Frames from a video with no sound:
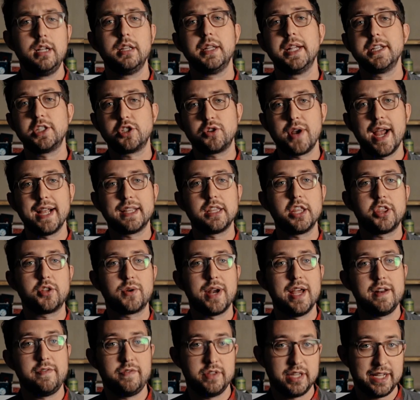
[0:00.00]
Let's track the
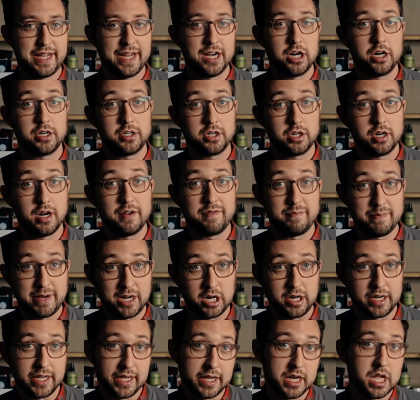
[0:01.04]
thread for the character of
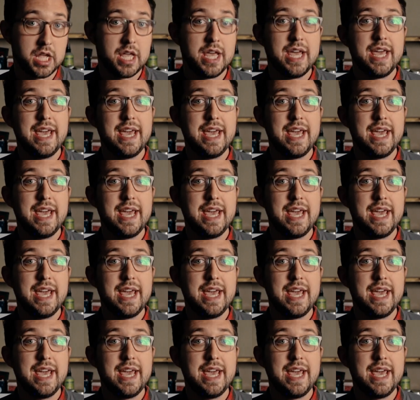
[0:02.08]
Marion.